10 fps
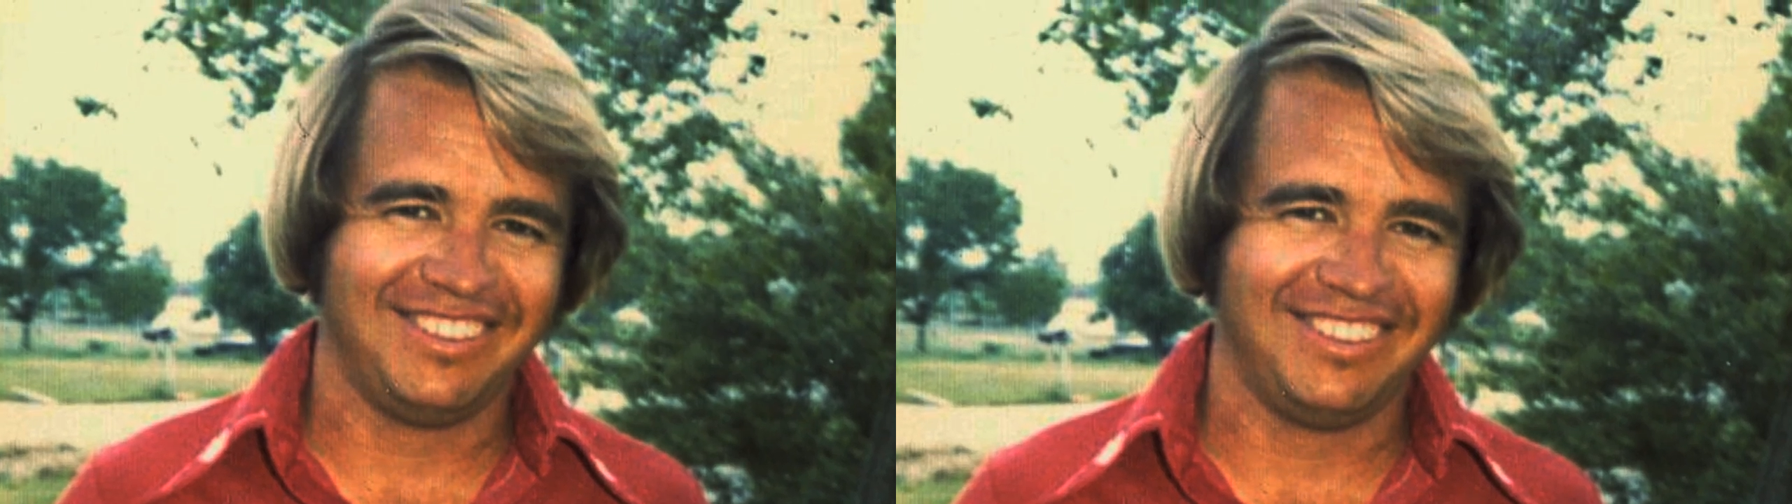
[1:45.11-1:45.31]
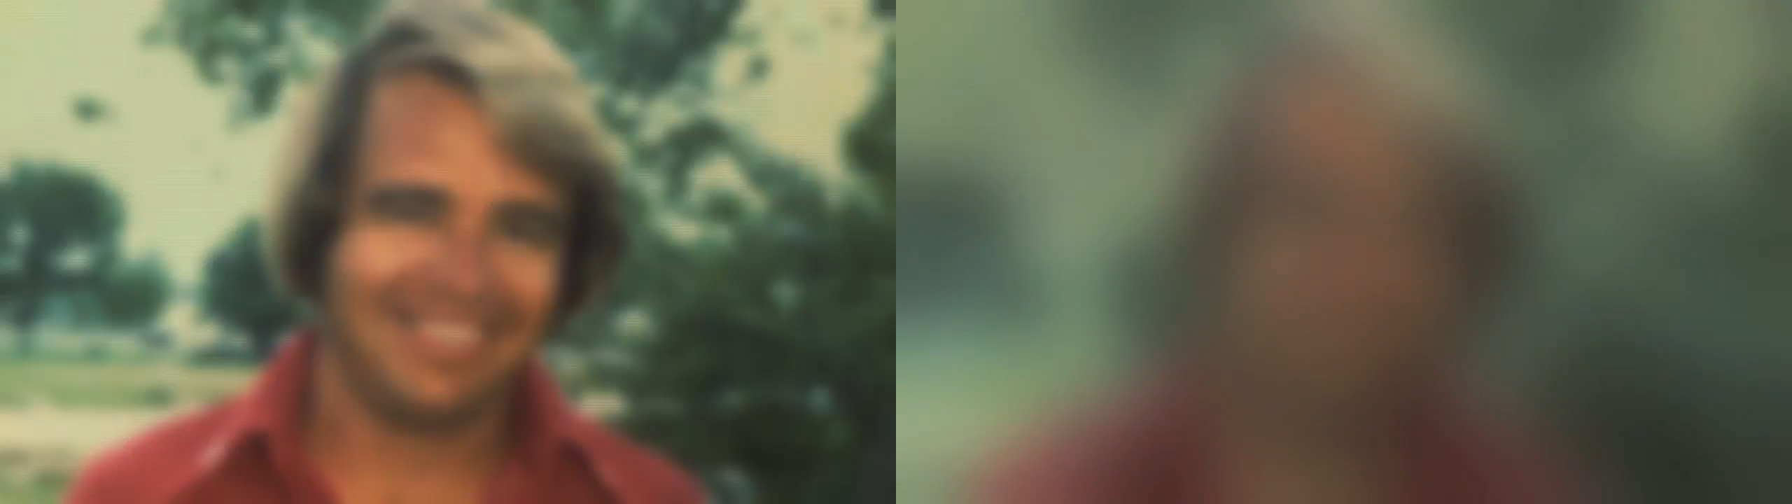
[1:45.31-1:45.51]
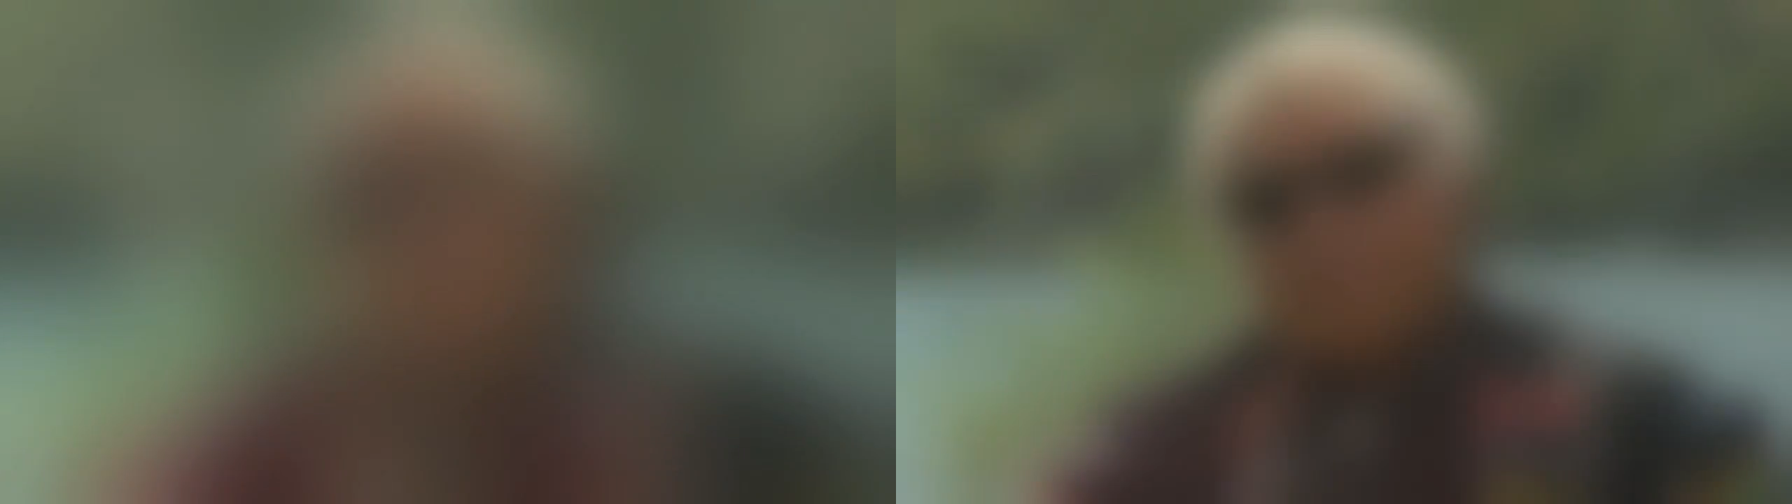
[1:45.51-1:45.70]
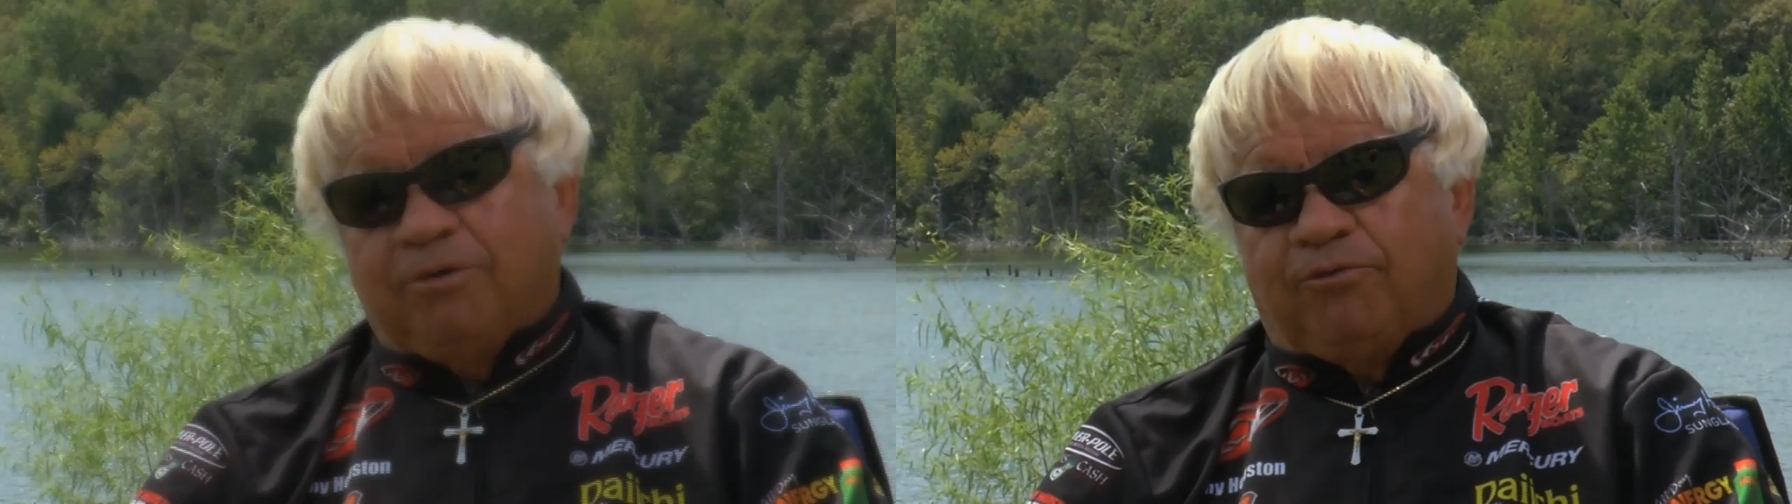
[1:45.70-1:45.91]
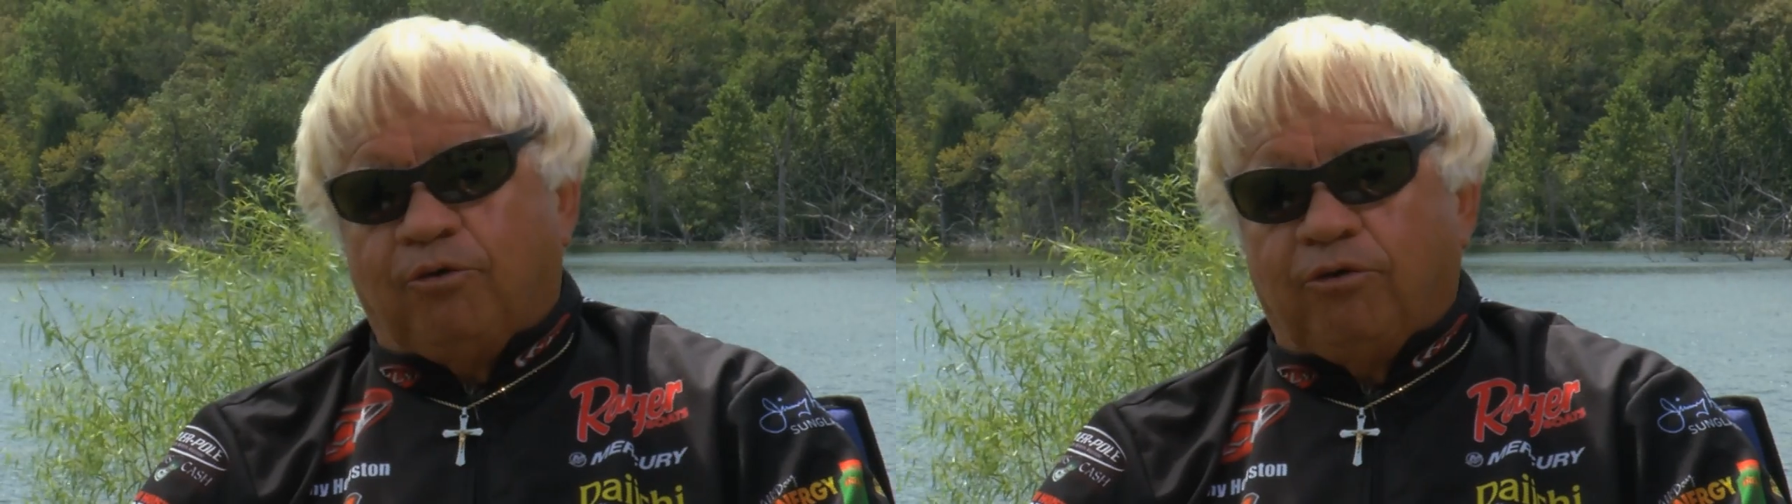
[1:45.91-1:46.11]
way back
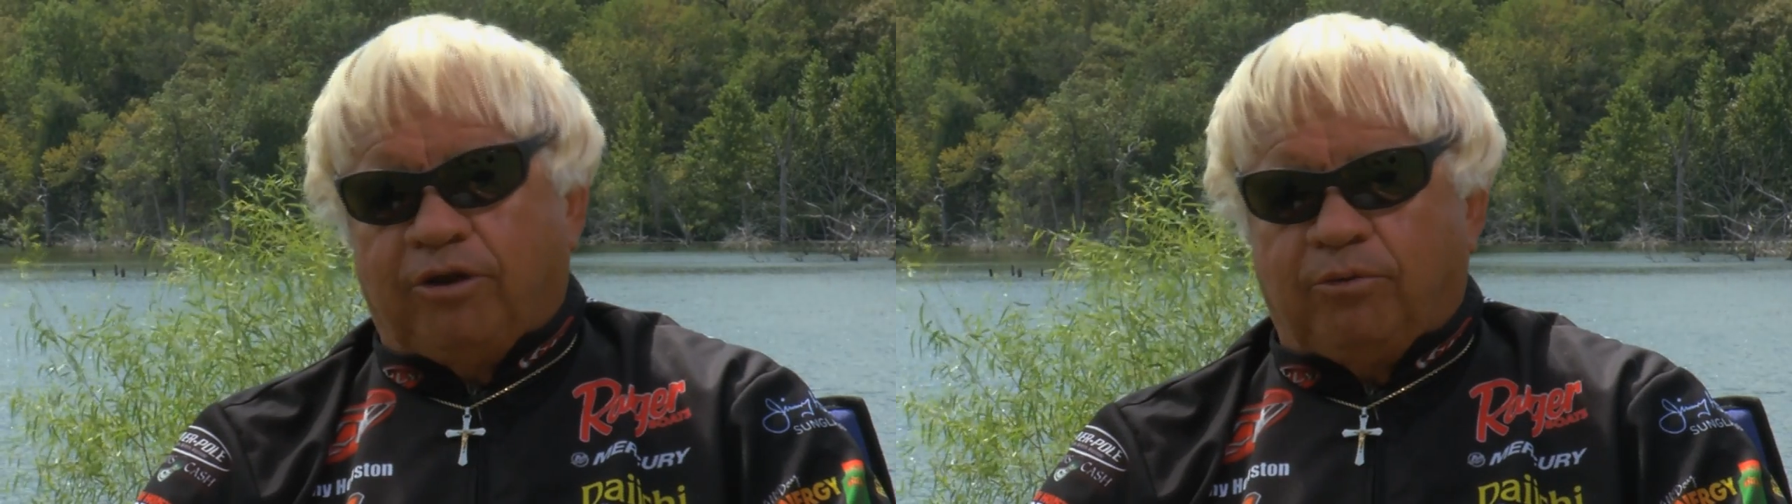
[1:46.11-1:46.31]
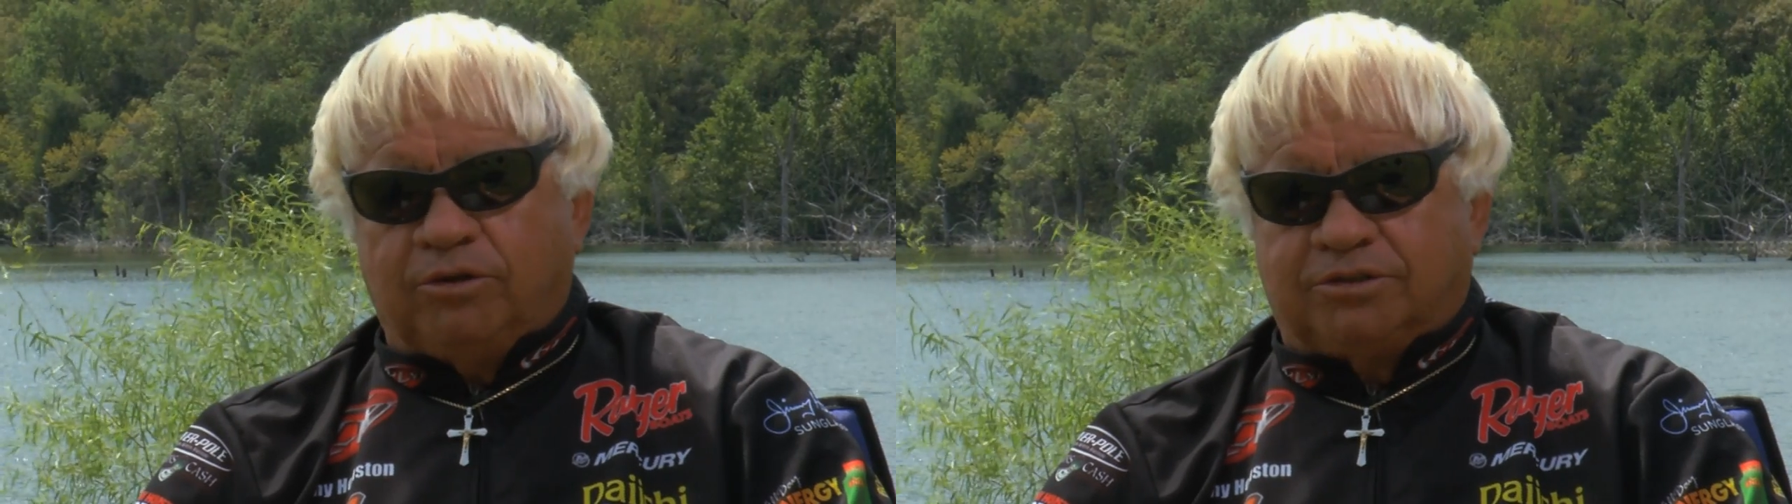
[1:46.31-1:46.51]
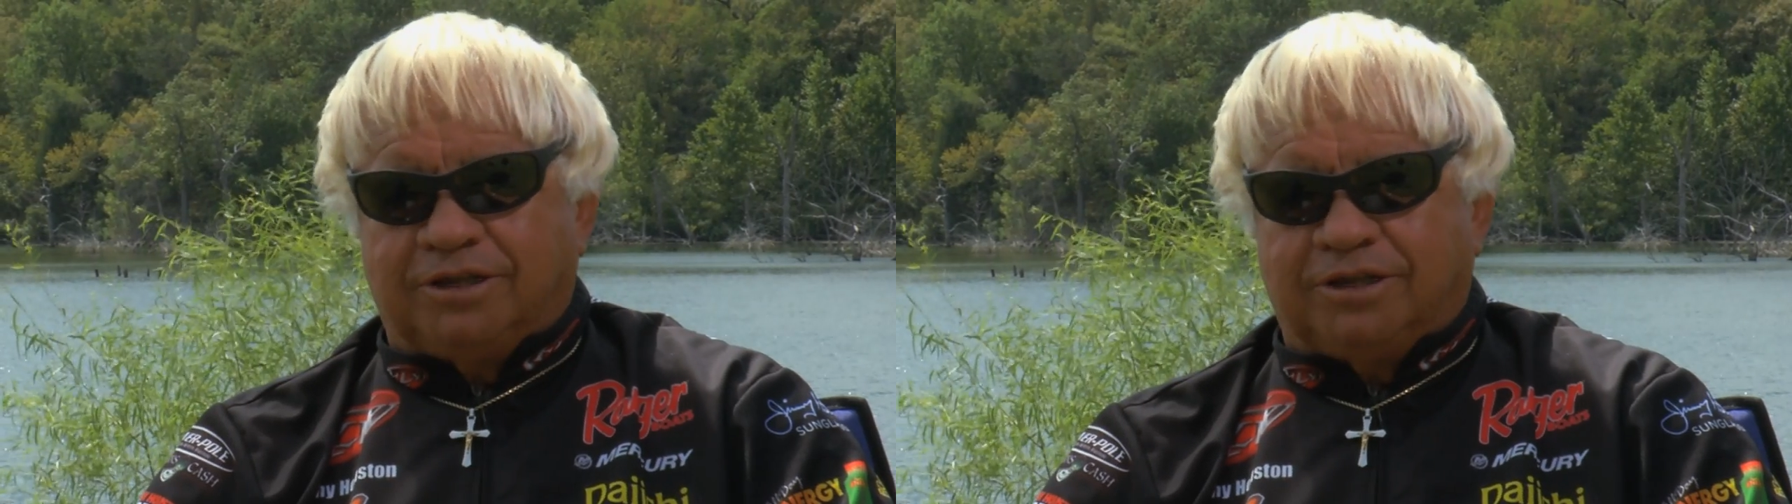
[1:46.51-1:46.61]
before there was